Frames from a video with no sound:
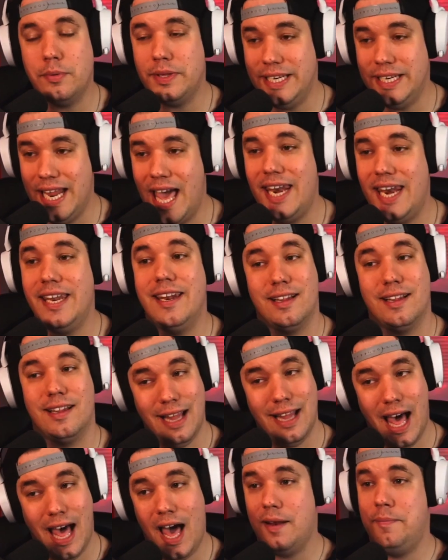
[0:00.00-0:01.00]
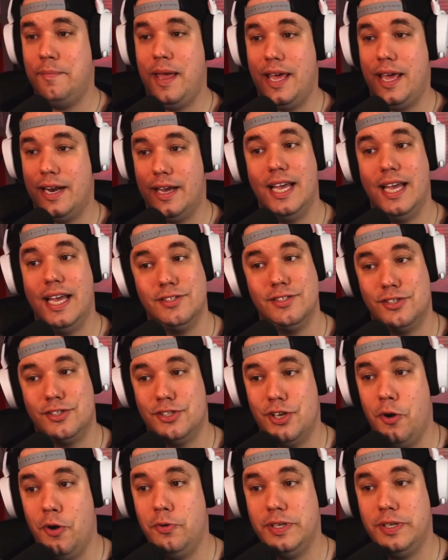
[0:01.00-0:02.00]
netted a lot of mana, and
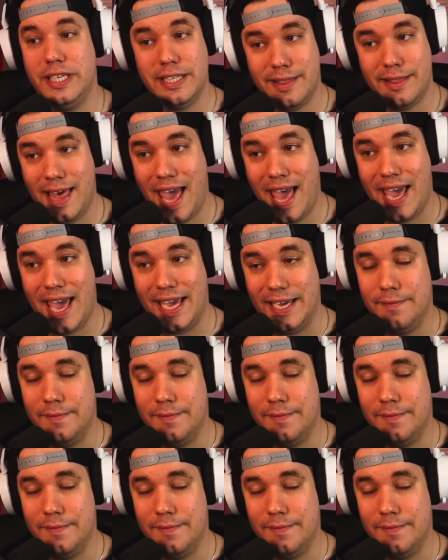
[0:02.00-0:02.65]
so did they.